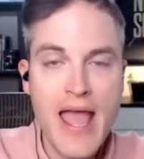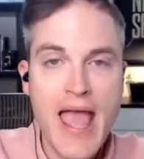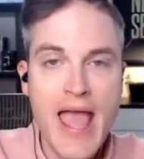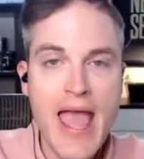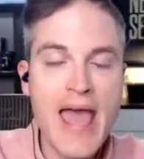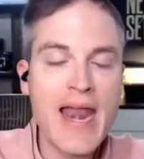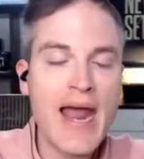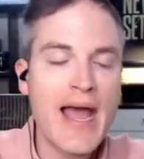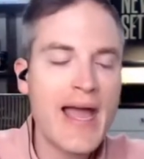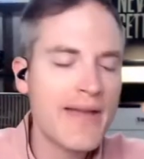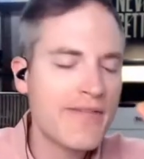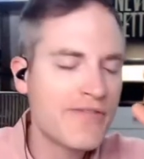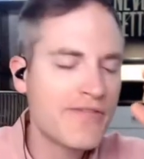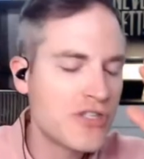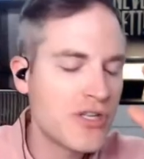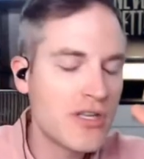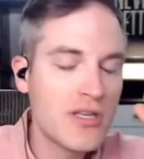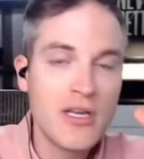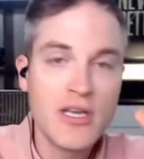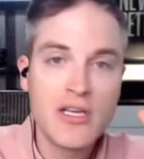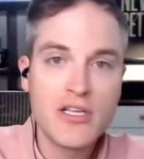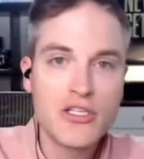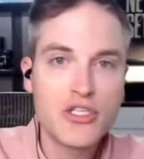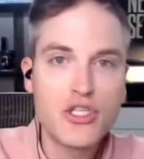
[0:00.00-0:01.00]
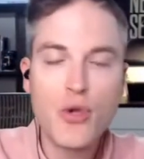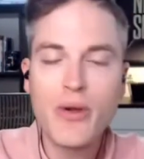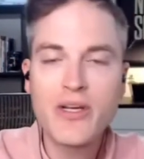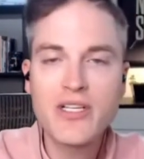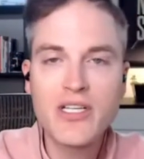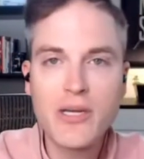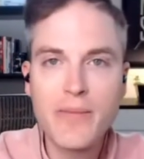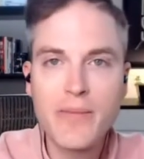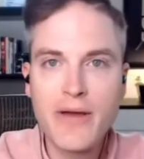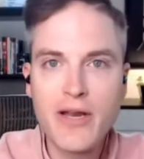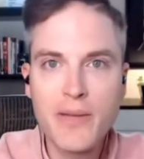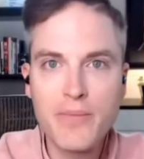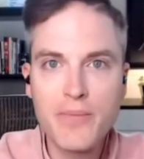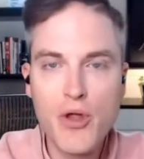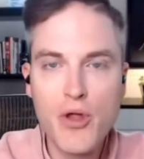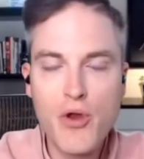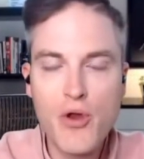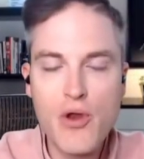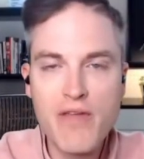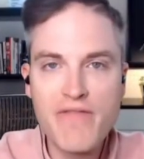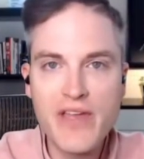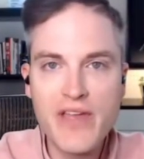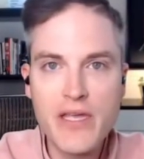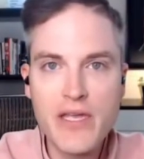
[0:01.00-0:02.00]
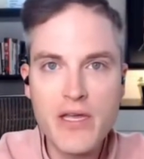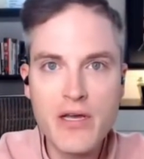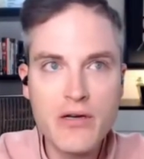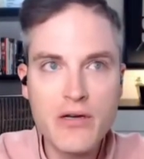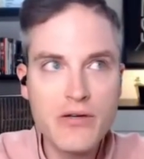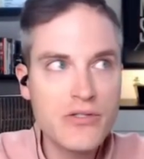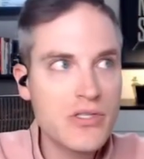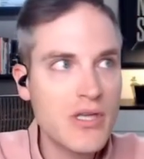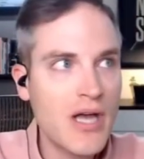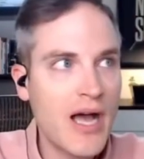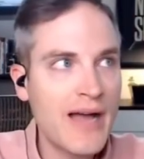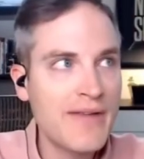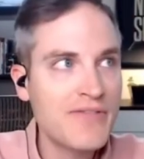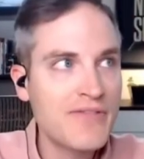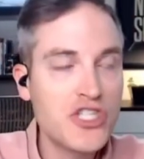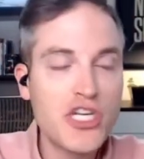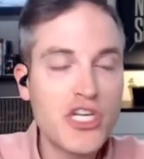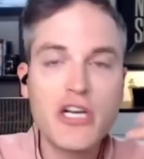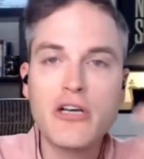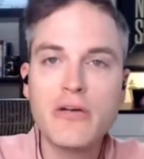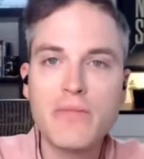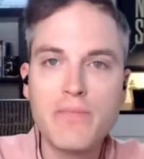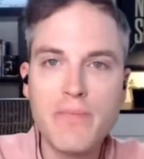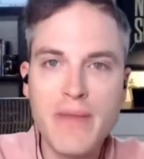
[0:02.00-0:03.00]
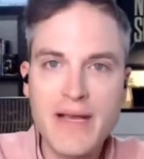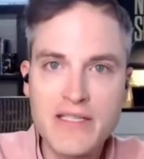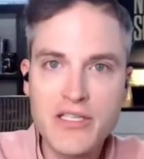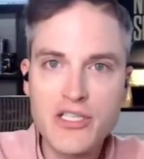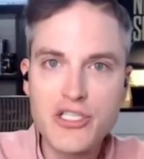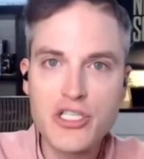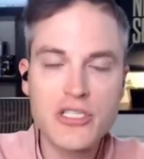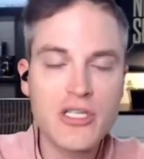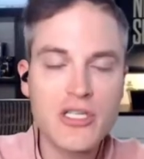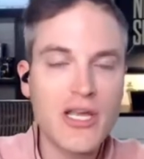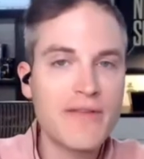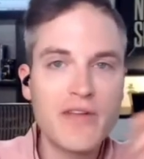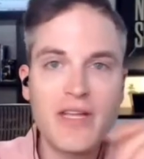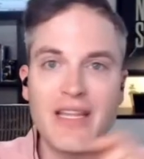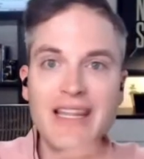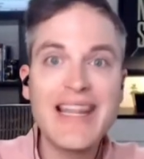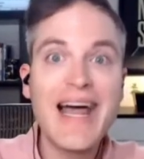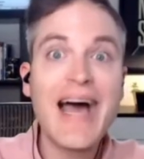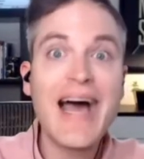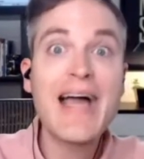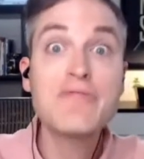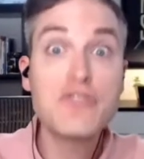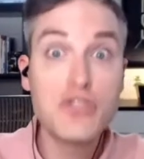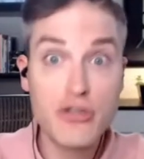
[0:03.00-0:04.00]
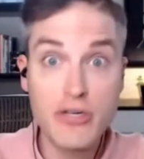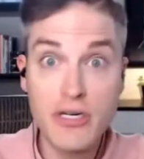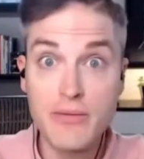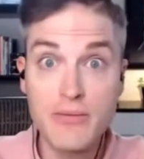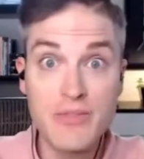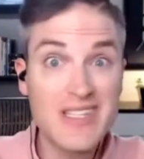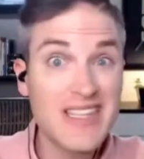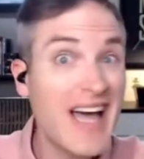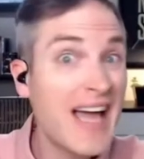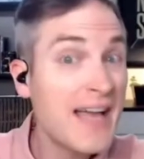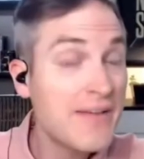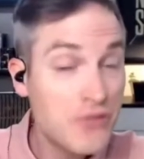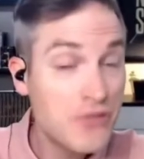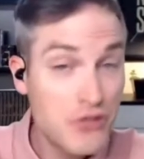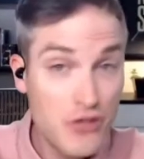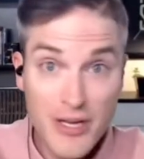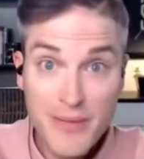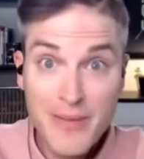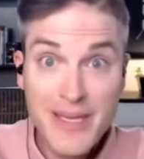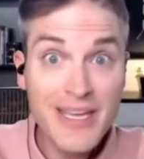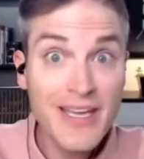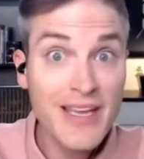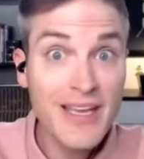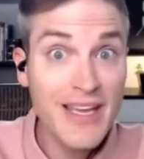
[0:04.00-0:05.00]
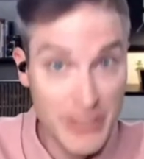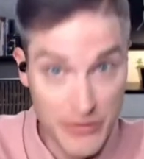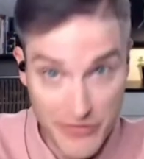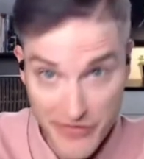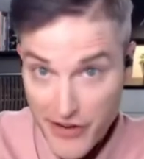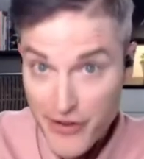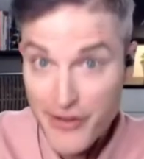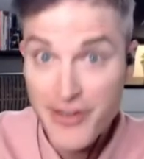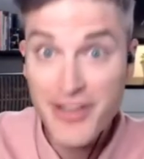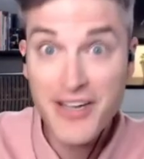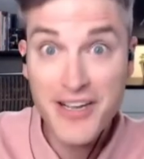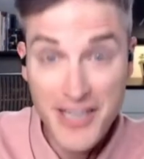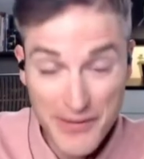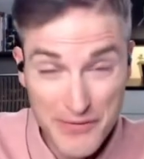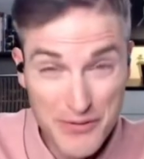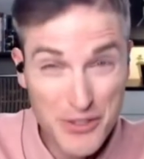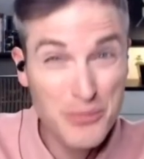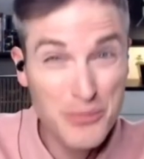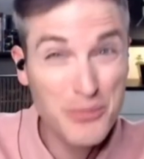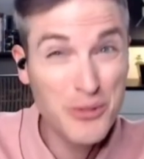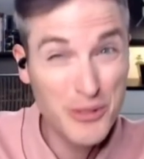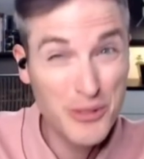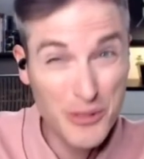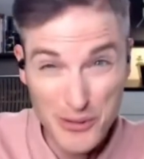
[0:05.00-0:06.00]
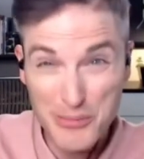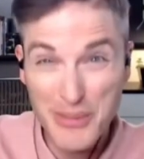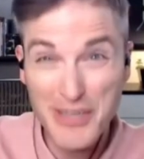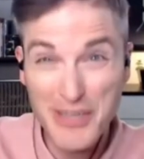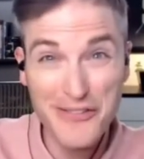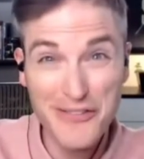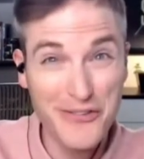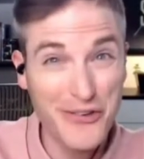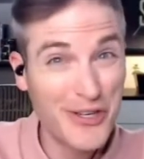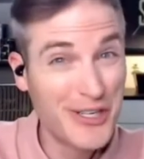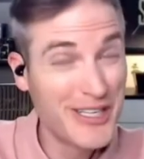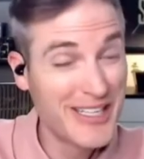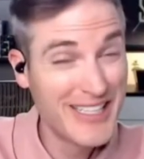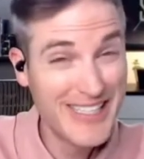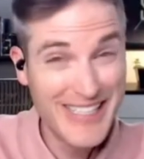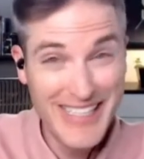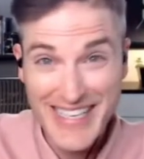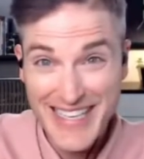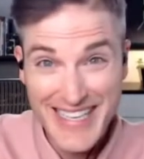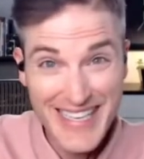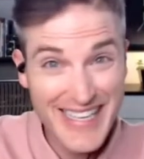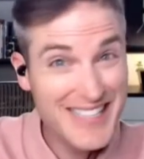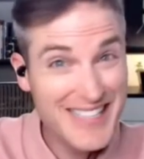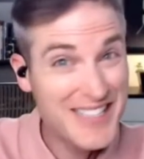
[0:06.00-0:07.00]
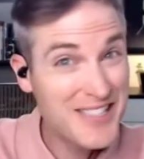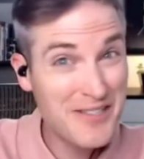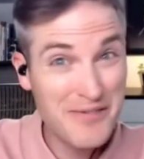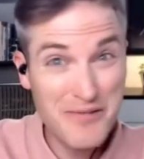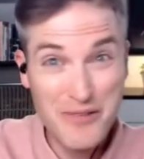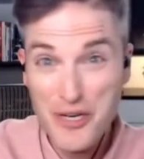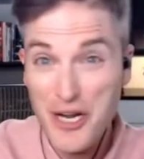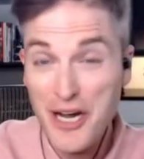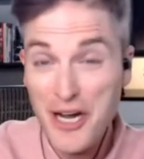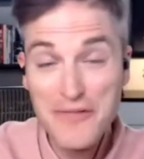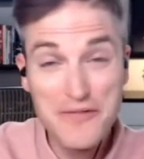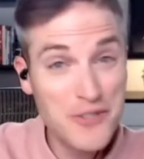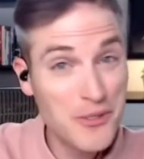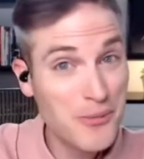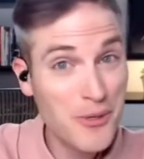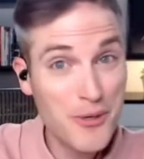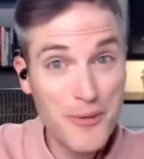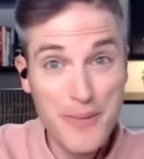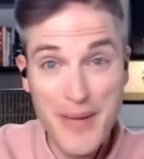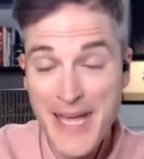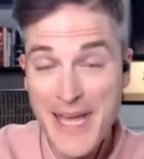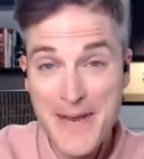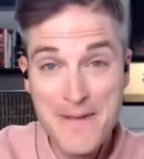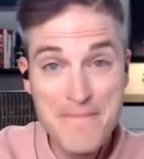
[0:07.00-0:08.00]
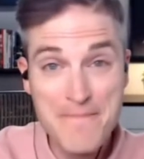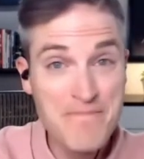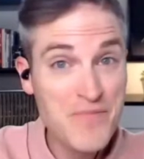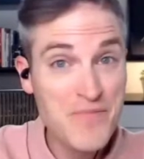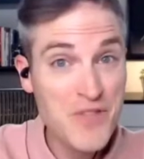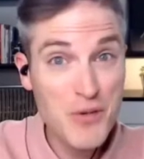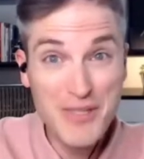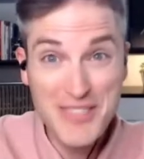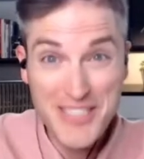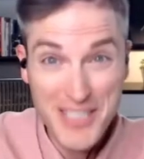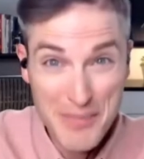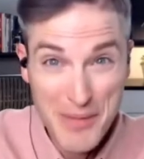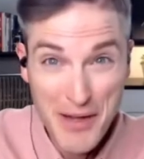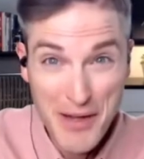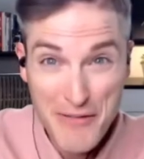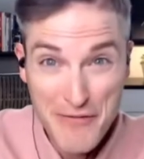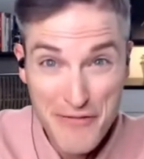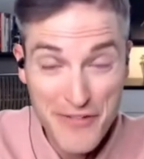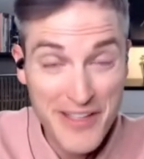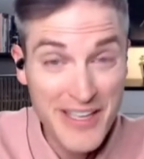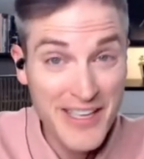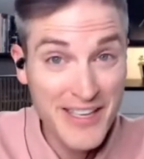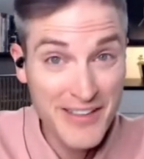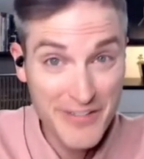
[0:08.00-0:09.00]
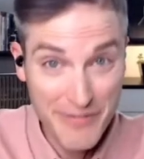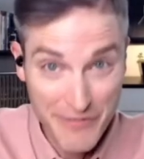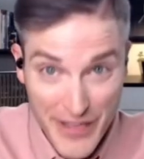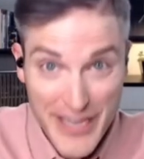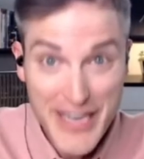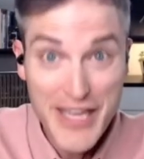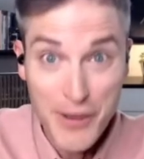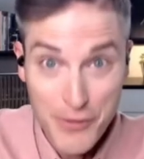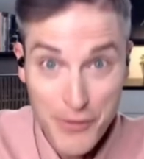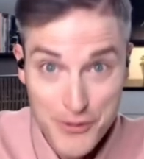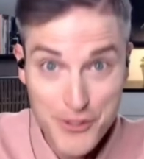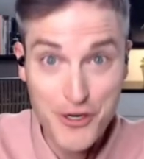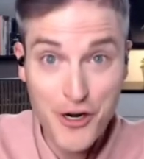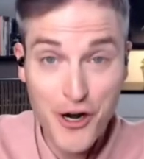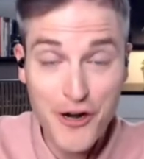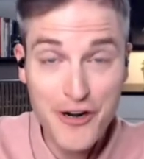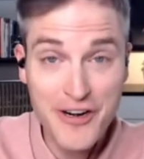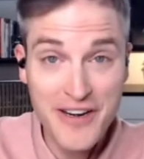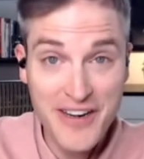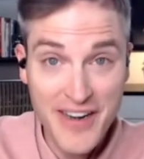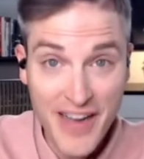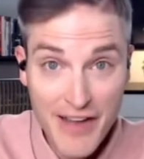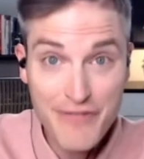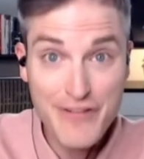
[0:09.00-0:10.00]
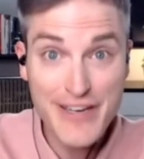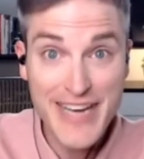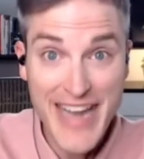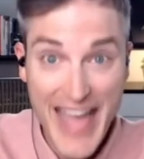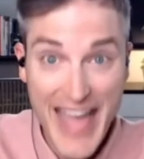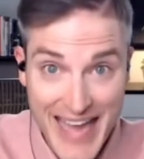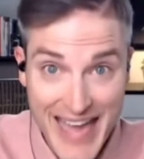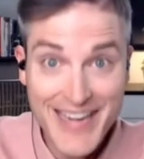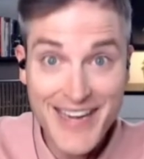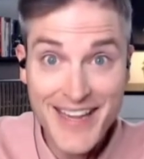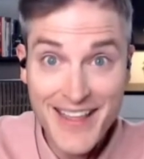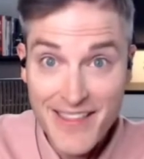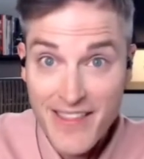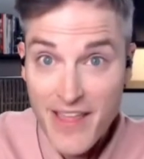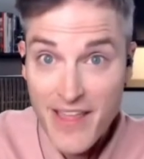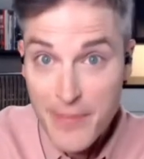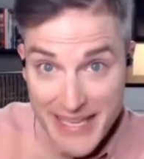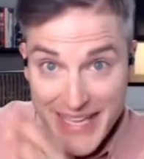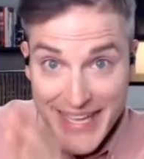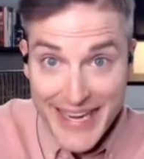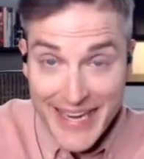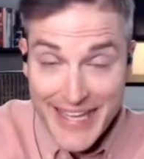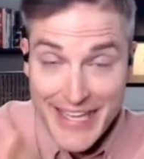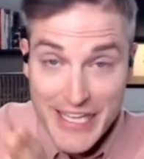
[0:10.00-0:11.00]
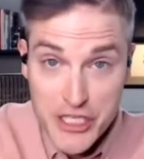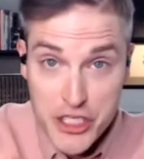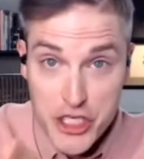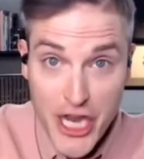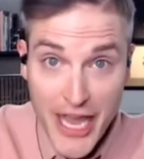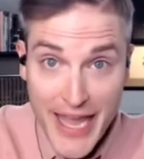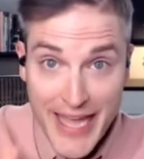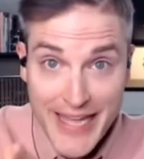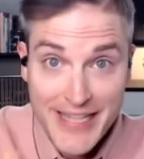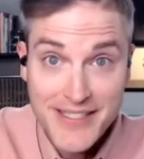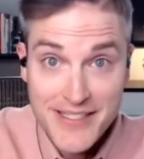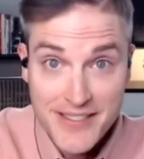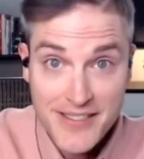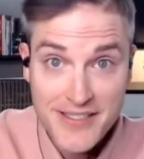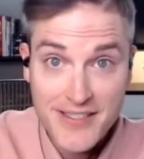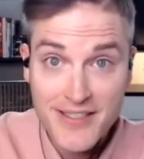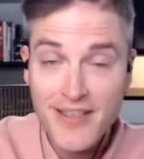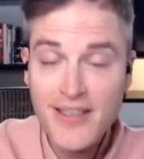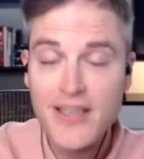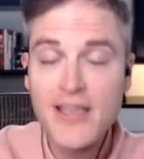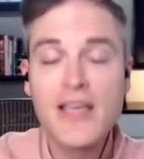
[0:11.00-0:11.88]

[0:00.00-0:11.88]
And so you want to talk about uploading videos? I've shared messages. I've done live streams. Live streaming is very uncomfortable, my friend. It's uncomfortable, man. You want to talk about videos are hard enough, and editing them and getting a chance.